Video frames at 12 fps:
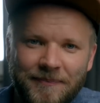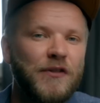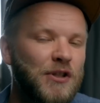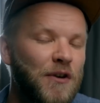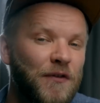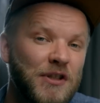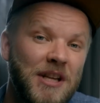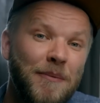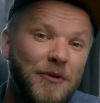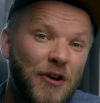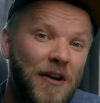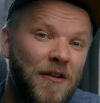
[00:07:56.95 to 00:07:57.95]
So for some
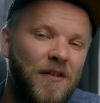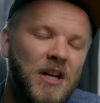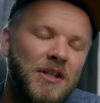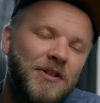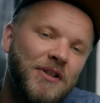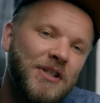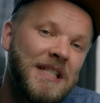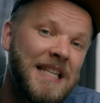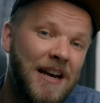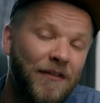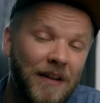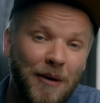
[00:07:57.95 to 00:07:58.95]
travel vloggers, there's
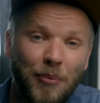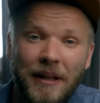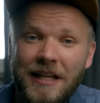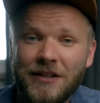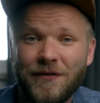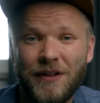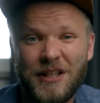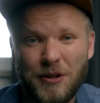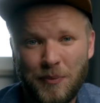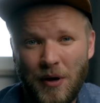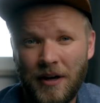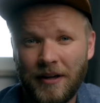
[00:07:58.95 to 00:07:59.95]
definitely a place for the
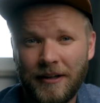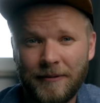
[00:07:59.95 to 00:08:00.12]
Spark.